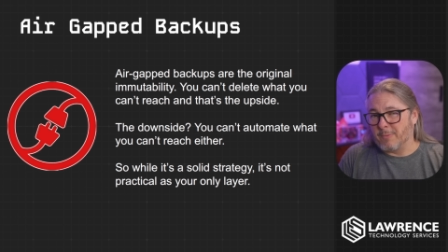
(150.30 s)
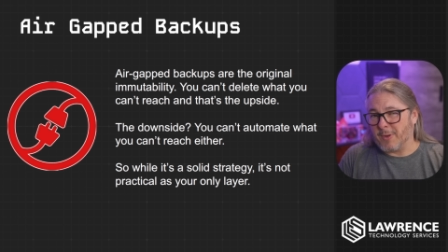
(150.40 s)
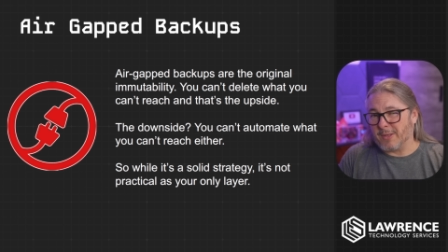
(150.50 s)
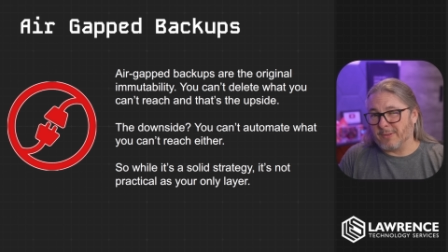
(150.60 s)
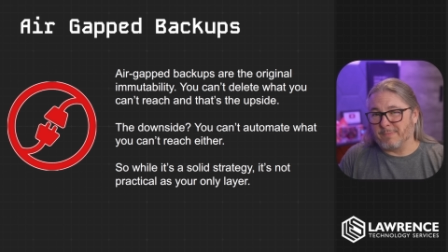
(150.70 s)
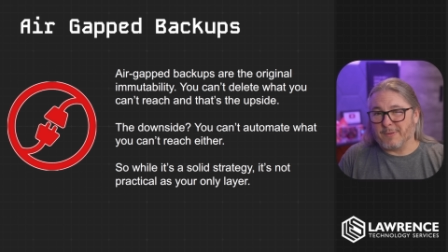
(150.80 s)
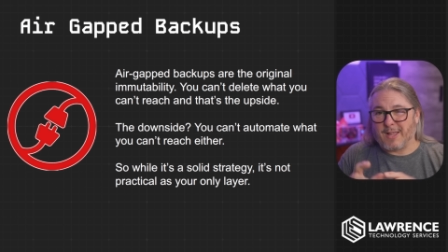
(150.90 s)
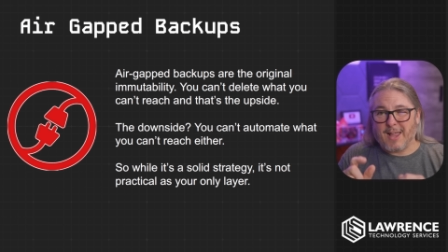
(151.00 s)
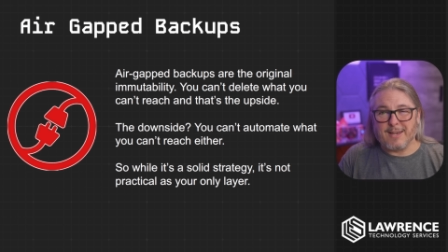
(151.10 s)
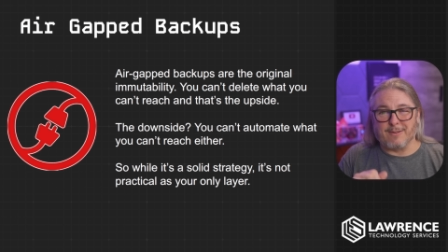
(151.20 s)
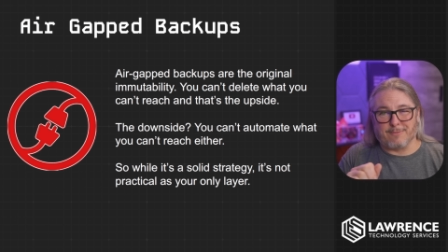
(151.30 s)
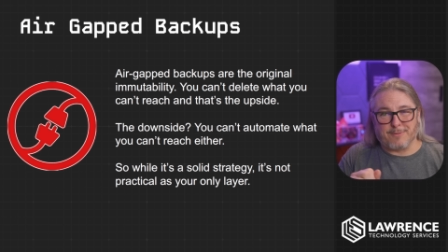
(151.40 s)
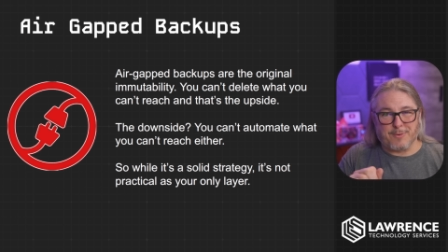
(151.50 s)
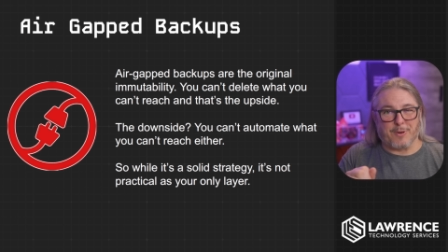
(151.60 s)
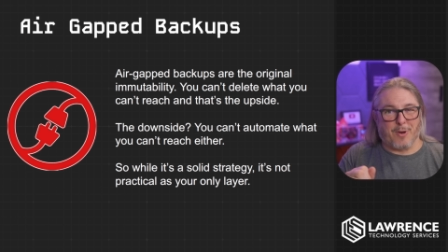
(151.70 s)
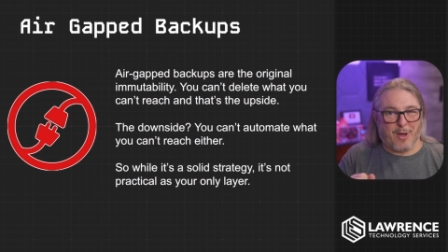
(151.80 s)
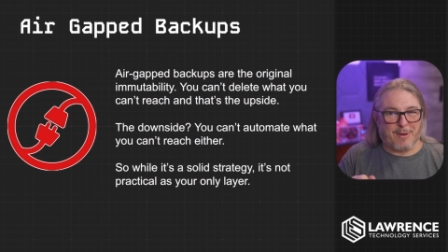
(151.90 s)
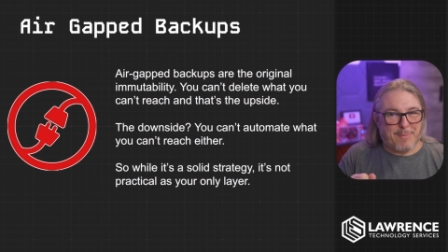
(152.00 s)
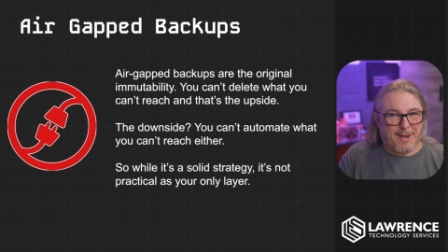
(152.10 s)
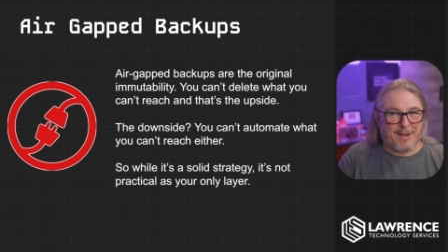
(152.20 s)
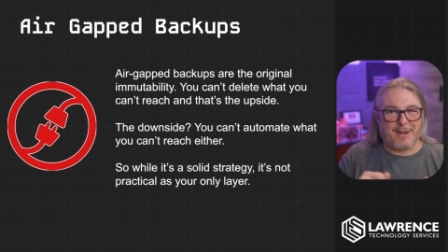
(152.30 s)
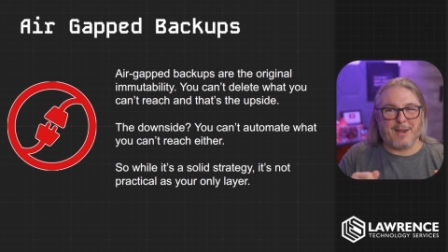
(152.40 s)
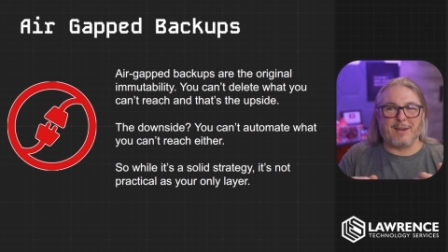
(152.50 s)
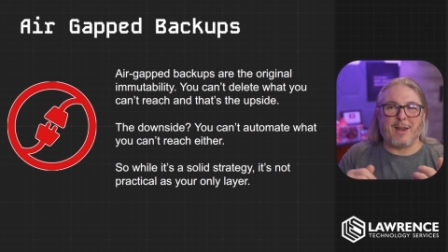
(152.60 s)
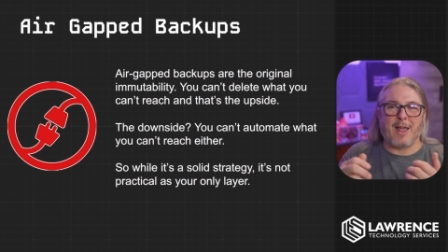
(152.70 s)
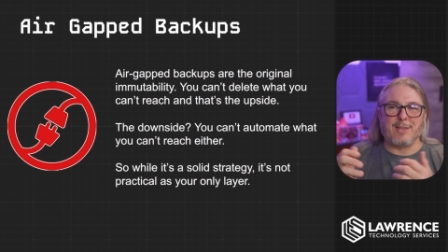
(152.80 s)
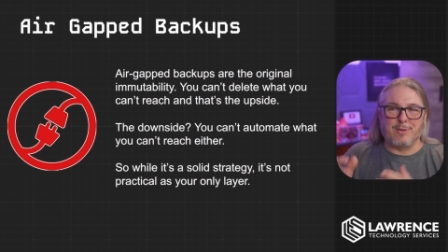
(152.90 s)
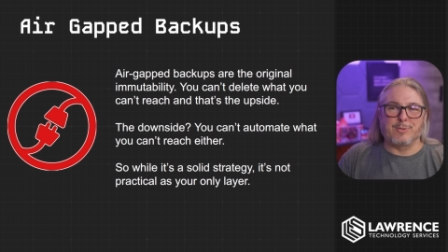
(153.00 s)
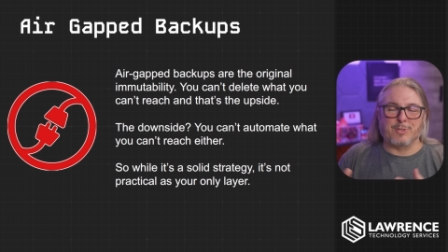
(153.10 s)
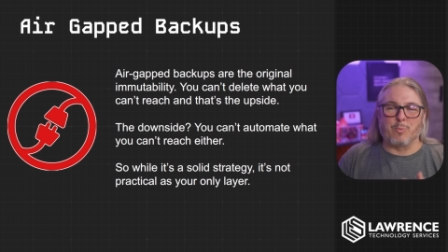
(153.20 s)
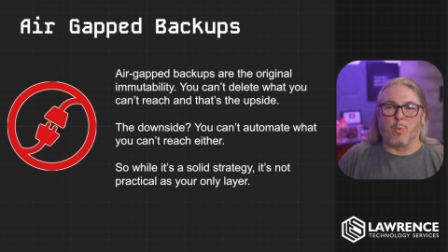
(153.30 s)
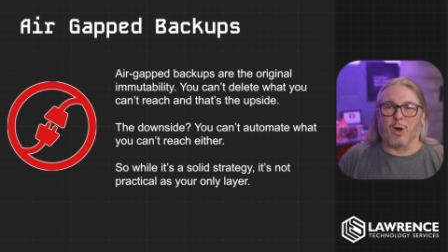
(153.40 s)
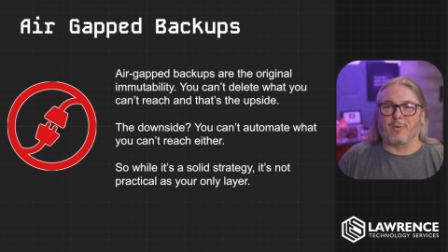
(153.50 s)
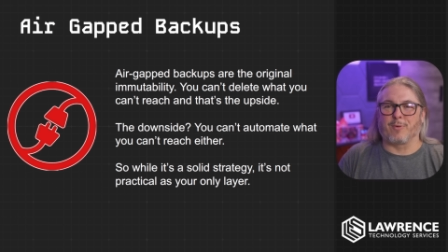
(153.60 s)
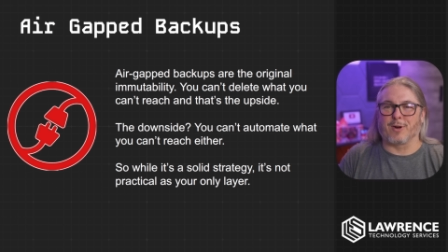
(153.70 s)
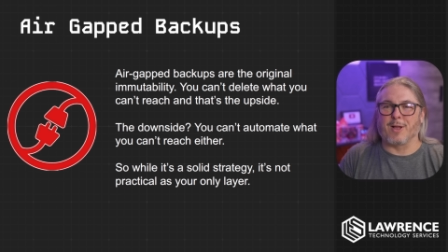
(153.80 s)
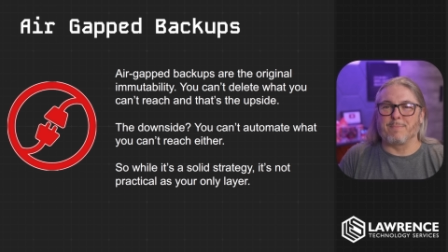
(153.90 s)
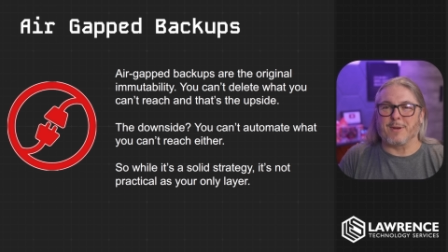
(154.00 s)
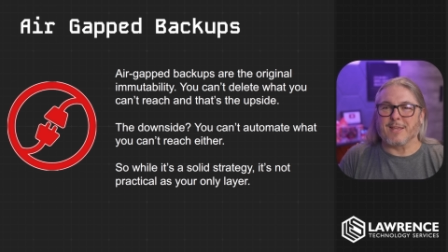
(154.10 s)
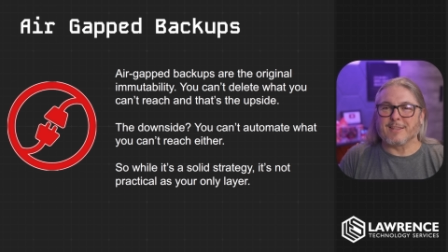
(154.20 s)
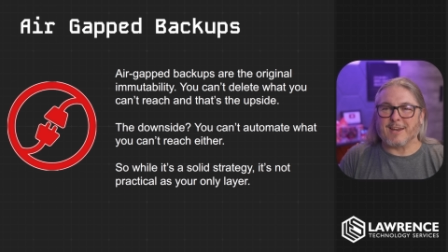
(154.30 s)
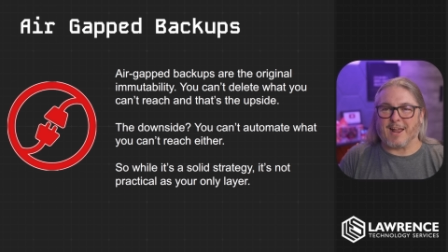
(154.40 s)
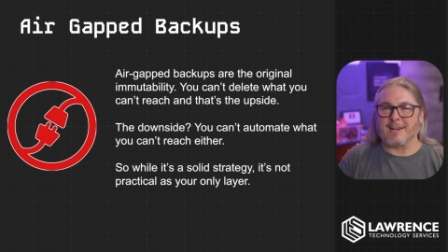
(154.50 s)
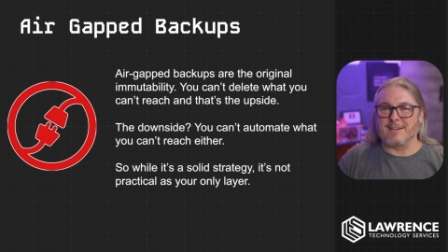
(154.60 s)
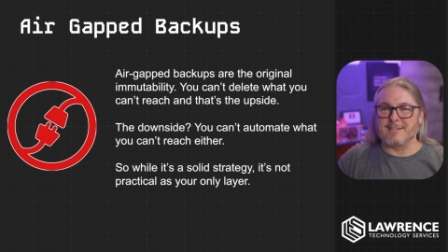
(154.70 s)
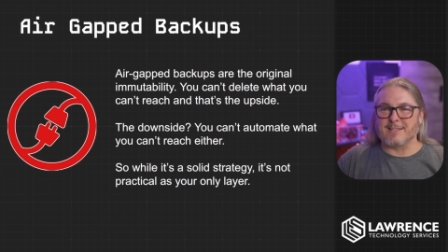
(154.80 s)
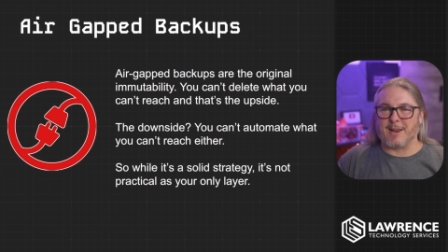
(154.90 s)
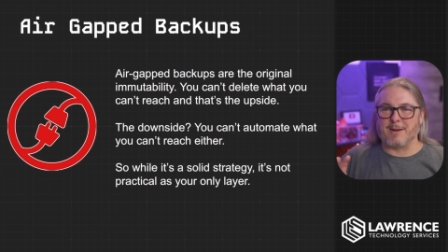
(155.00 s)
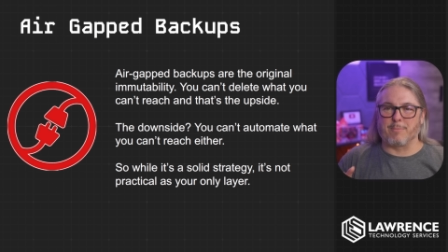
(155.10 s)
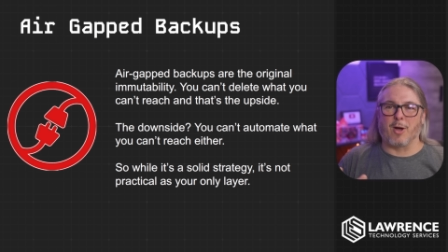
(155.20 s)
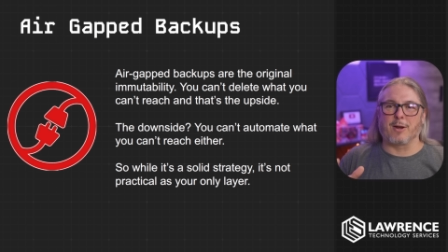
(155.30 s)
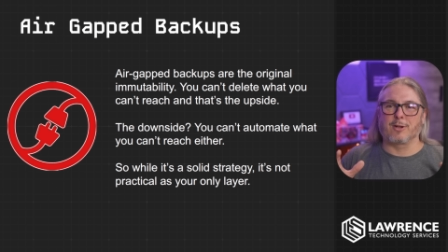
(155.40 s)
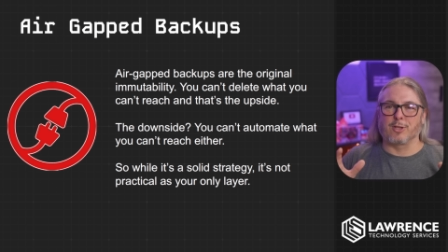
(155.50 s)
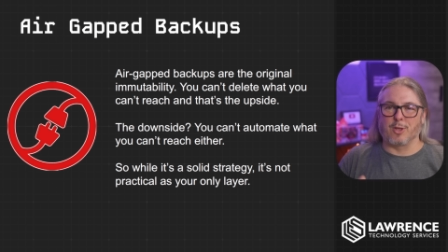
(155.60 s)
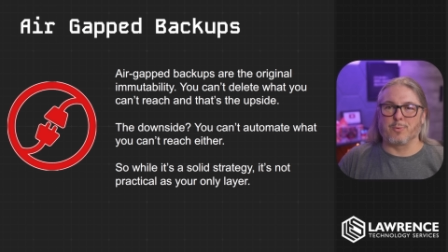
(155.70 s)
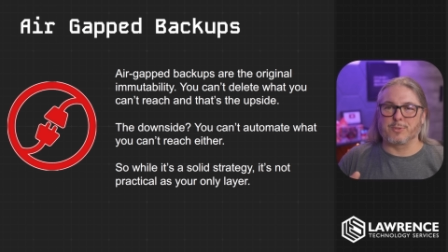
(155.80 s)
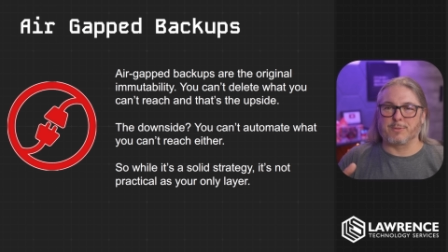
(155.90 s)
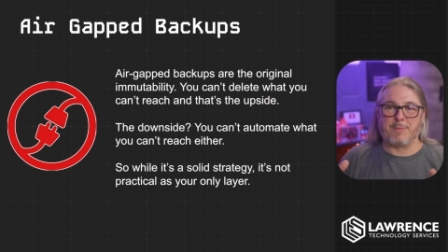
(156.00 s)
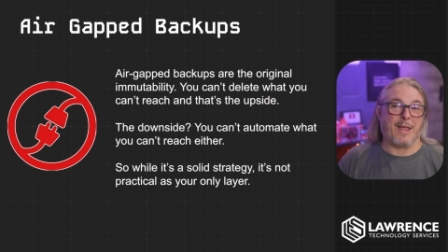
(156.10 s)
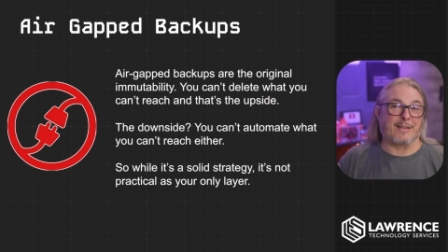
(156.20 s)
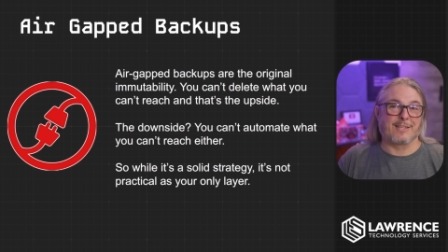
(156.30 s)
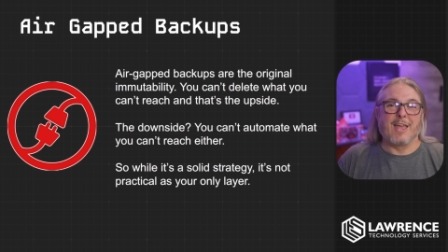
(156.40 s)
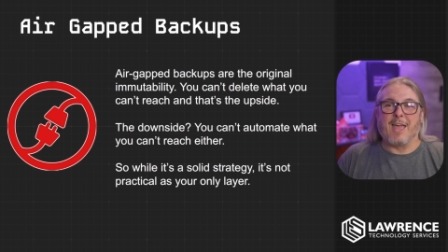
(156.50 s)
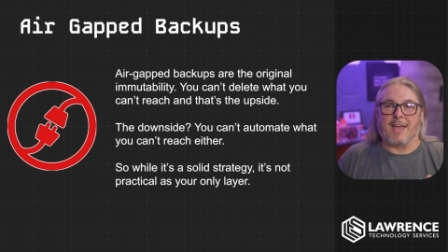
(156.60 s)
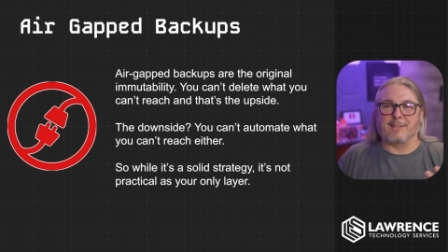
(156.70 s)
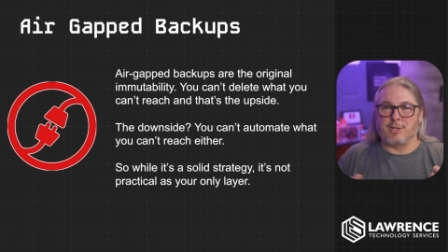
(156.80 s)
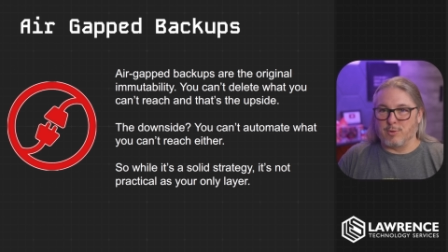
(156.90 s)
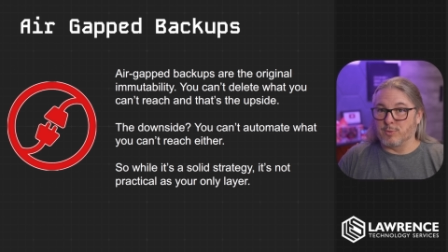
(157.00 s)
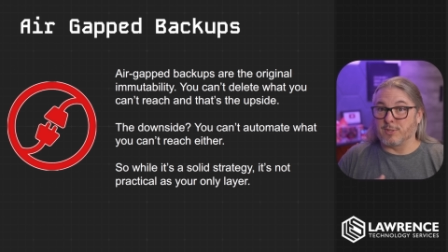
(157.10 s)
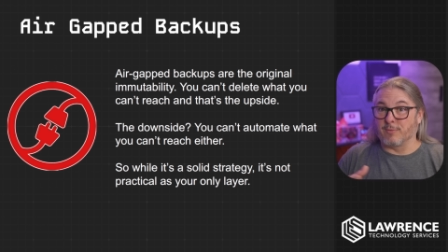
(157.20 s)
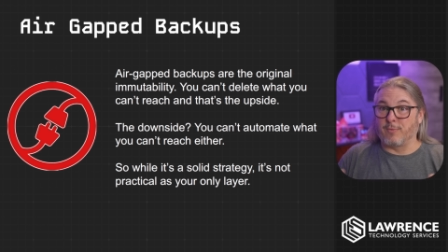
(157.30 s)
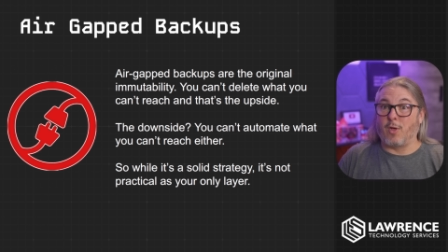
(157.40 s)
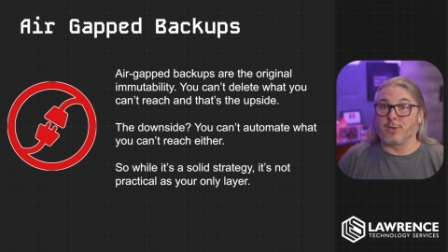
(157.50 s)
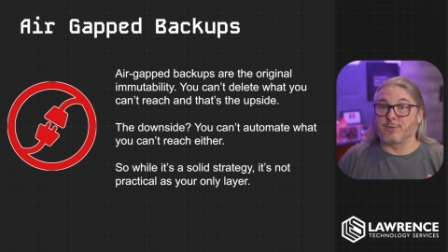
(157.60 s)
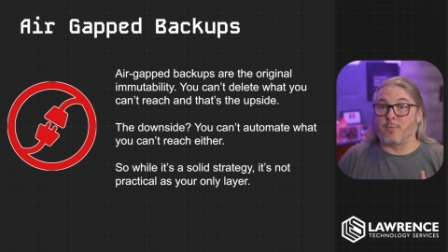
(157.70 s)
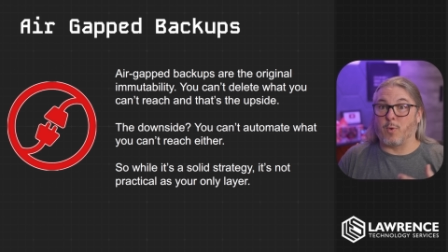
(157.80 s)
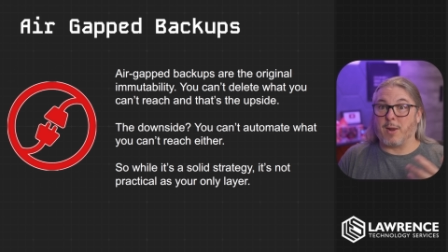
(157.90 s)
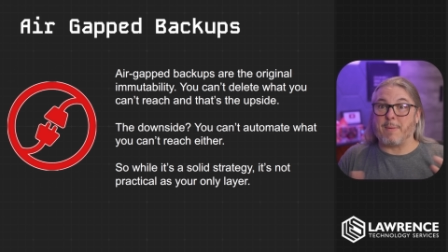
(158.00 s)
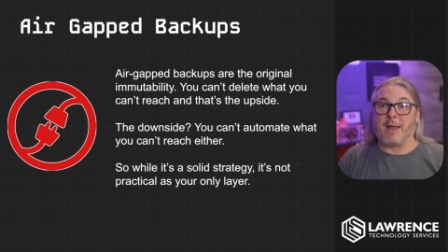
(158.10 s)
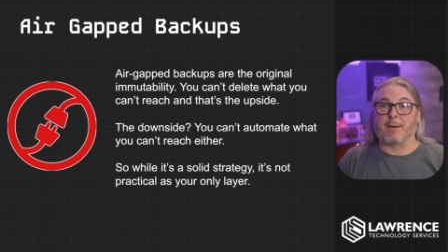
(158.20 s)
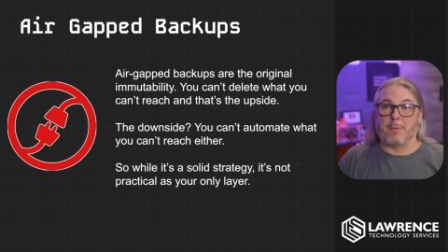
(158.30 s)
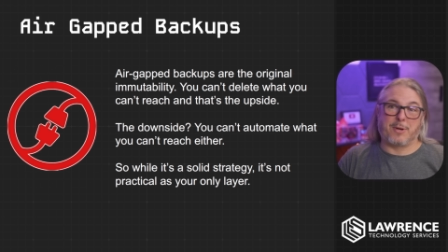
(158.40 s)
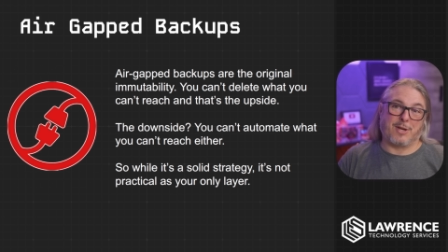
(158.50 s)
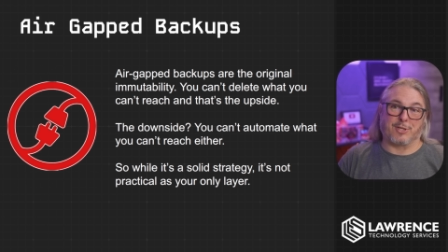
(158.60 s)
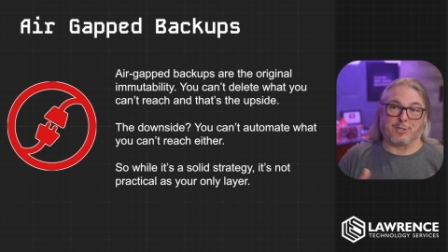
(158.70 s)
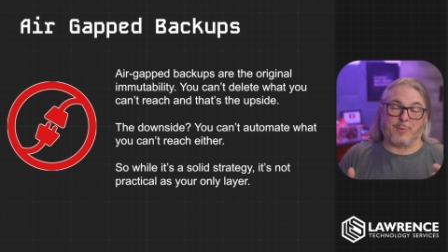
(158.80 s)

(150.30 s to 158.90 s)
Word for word: Well, kind of, you can automate it. And I used to work for a company in the 90s that had bought closed banks and used the vaults for a backup rotation.